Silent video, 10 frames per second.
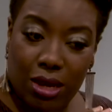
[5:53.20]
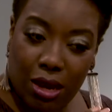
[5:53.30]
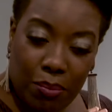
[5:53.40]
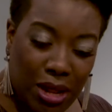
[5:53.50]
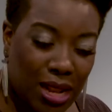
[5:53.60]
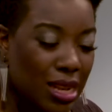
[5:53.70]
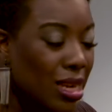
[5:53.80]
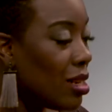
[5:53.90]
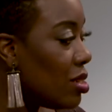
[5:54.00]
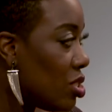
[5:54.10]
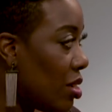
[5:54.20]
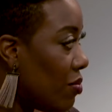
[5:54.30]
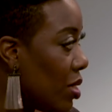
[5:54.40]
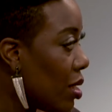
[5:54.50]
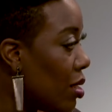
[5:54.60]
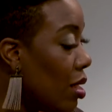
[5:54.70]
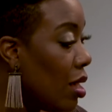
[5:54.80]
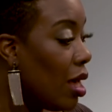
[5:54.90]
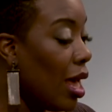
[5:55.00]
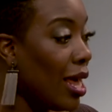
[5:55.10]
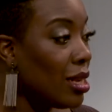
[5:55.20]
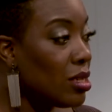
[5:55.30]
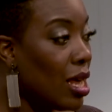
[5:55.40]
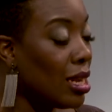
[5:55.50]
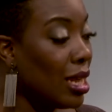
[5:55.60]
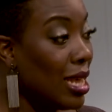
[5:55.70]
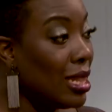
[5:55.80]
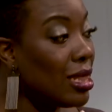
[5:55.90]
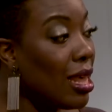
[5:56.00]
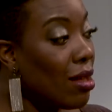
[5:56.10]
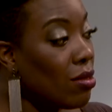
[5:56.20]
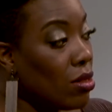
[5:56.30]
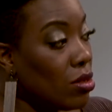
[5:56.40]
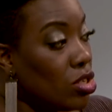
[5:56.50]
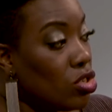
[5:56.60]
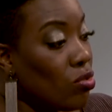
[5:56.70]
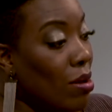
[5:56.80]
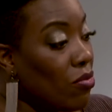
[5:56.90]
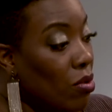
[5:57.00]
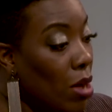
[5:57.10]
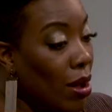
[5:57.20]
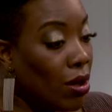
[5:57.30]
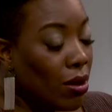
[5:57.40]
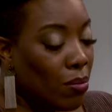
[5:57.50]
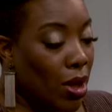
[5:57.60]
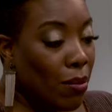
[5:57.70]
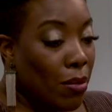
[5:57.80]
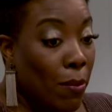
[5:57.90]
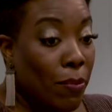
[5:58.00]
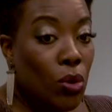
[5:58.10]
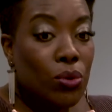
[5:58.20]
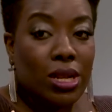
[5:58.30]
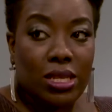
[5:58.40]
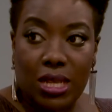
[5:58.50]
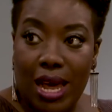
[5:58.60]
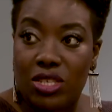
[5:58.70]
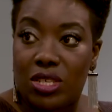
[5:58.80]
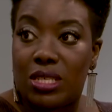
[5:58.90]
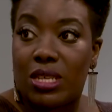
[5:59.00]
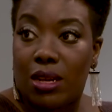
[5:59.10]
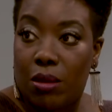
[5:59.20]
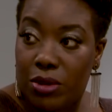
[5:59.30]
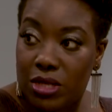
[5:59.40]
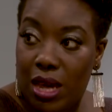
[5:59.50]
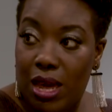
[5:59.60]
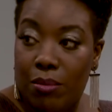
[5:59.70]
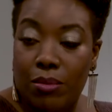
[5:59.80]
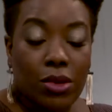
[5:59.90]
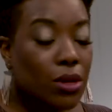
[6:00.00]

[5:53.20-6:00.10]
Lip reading: Completely shifting. And in that, the strength and my boldness to actually stand up as I am